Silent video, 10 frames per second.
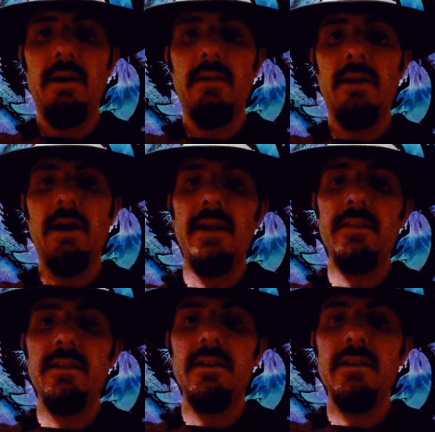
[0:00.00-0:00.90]
at the
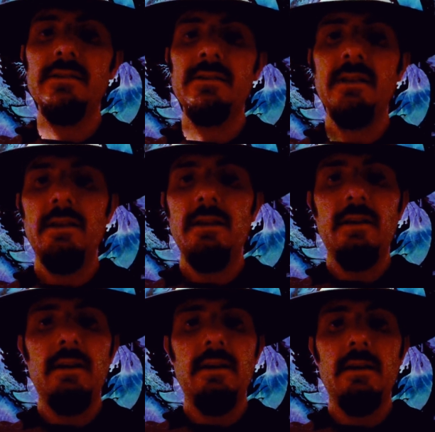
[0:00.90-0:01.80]
height it is.
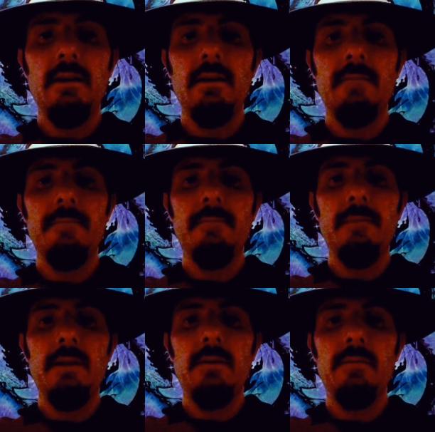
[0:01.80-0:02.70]

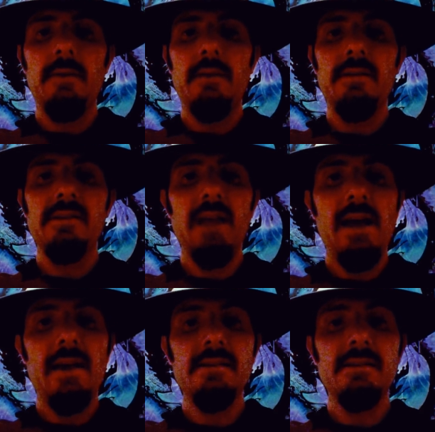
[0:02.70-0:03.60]
And the
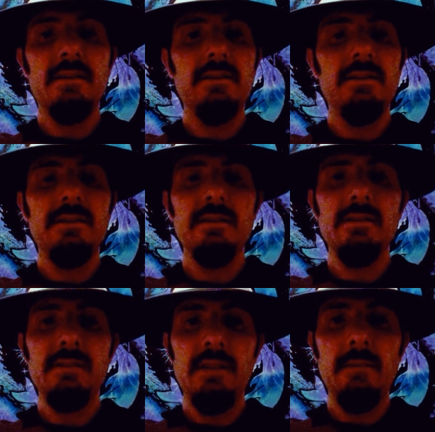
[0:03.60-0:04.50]
size, it just
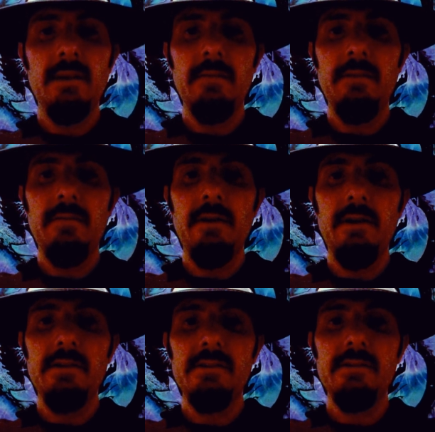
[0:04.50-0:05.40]
doesn't seem like it'd be
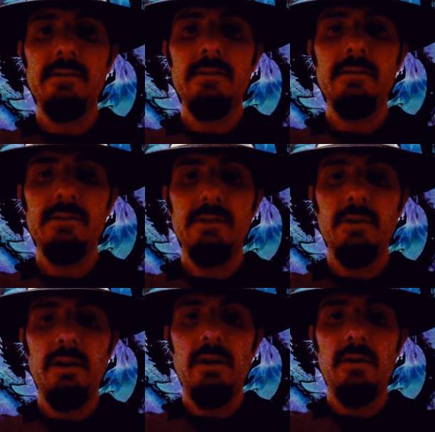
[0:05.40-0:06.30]
very
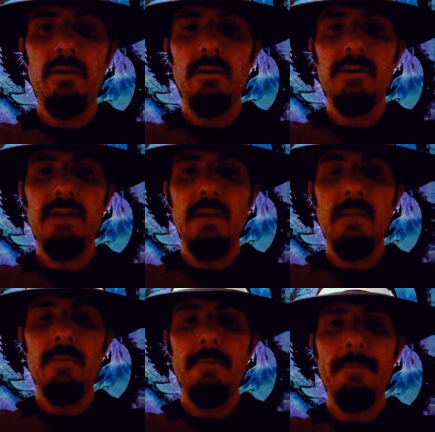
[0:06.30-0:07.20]
sturdy or stable.